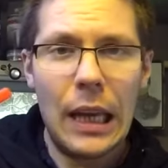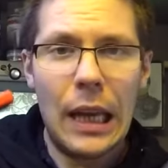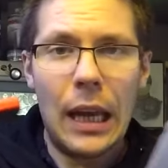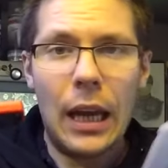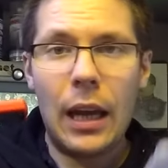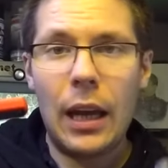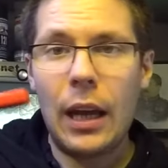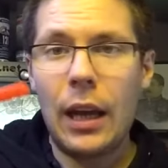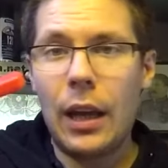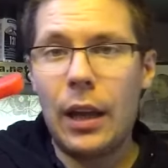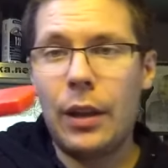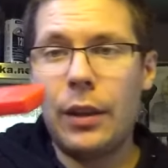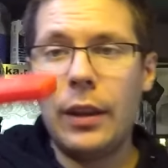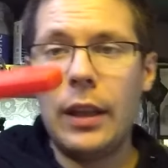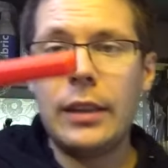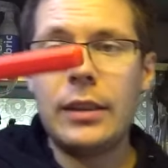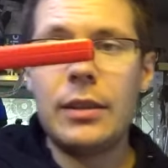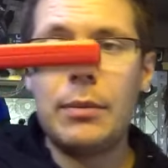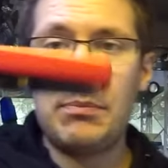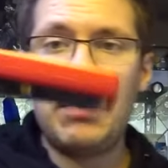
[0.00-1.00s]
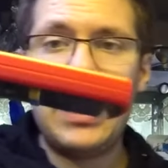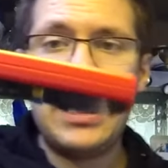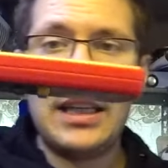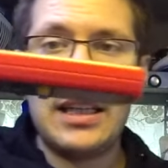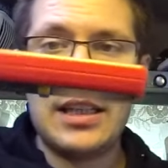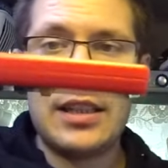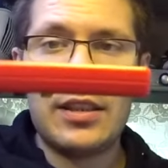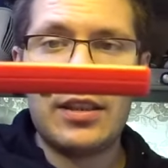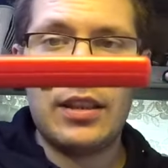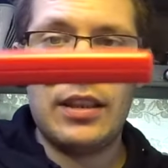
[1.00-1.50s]
Not the
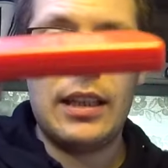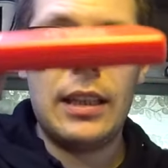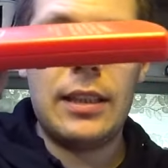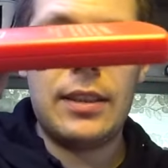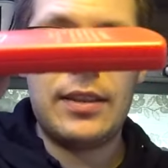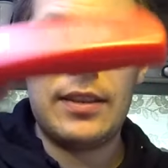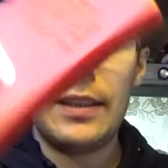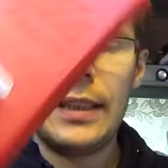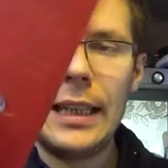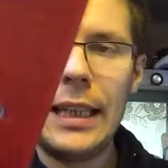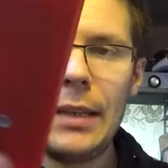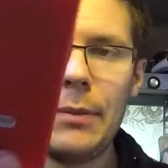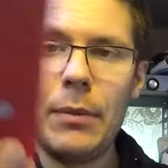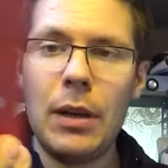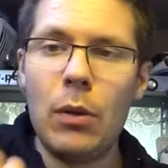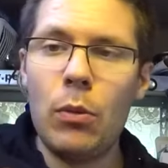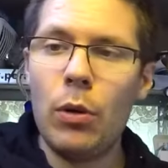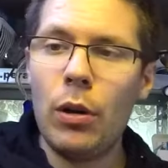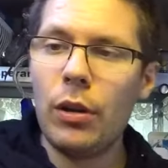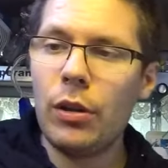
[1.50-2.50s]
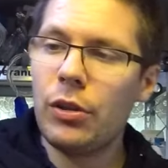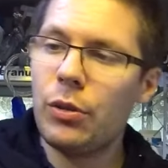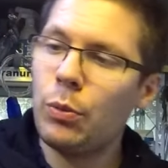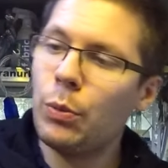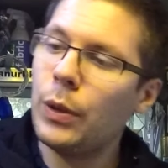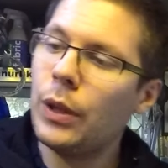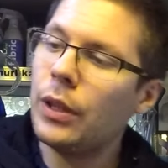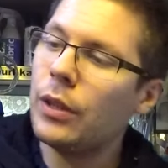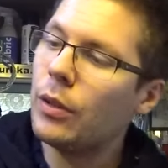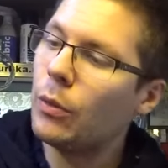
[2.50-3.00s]
biggest, it's slim, works
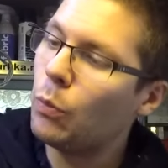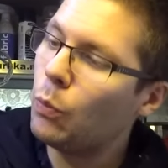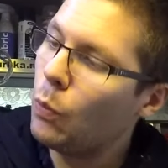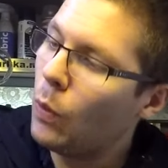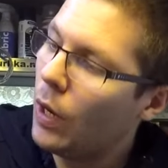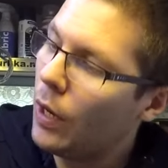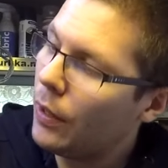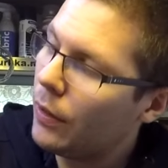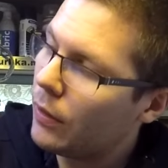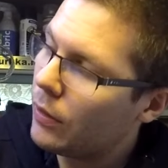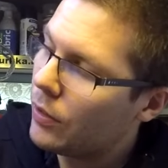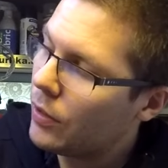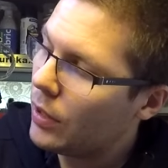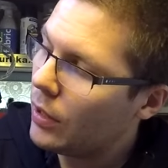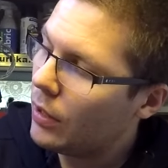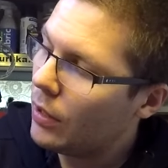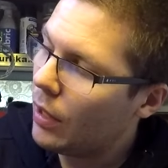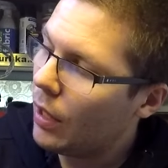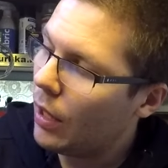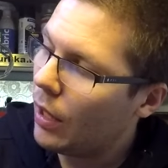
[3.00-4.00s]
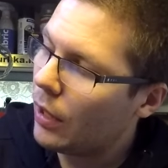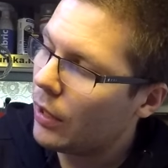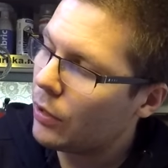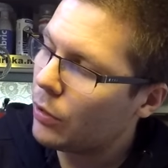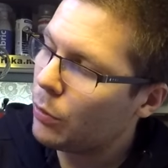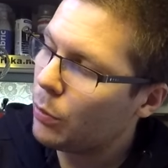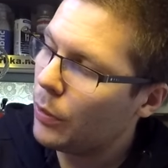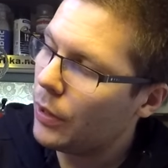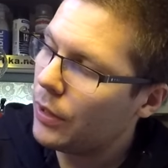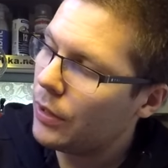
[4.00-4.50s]
with one
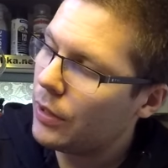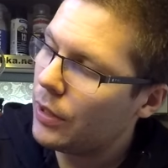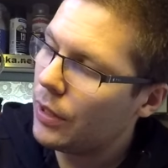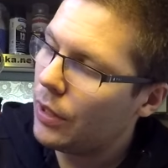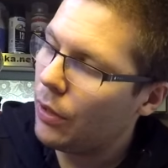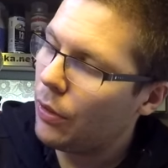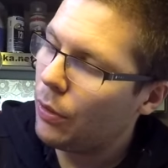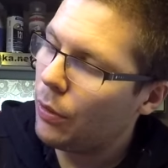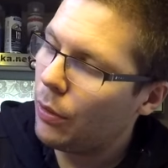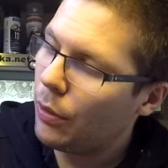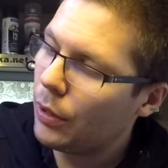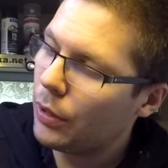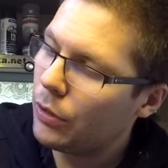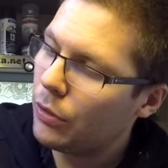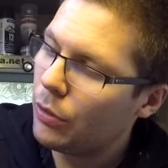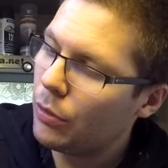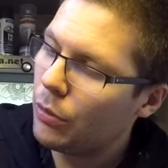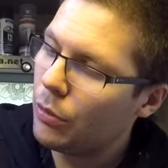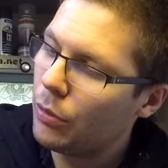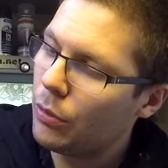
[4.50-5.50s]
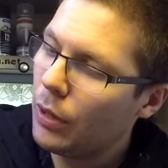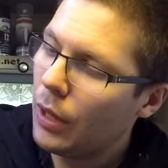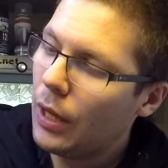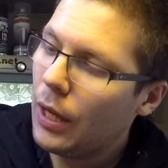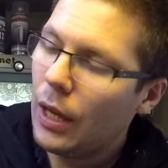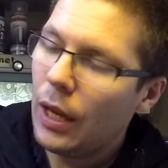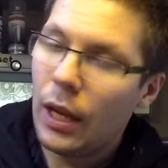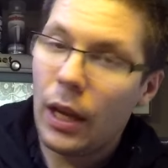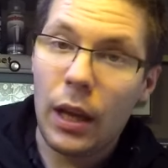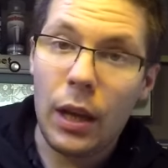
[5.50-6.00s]
CR2032
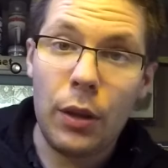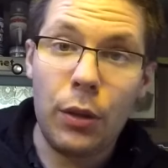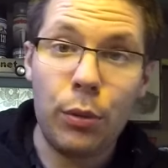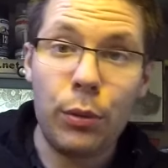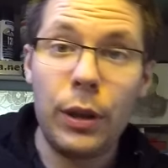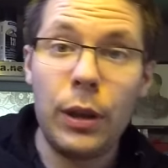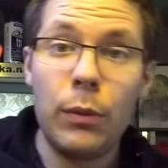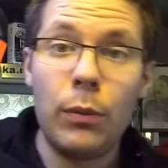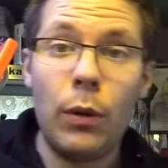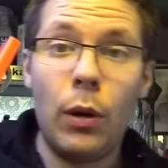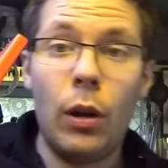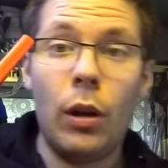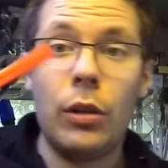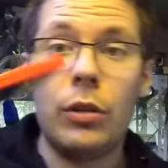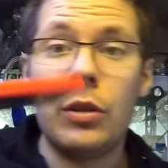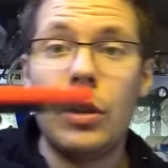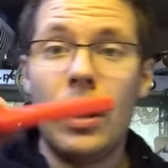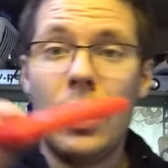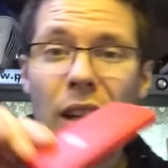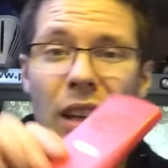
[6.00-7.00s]
3 volt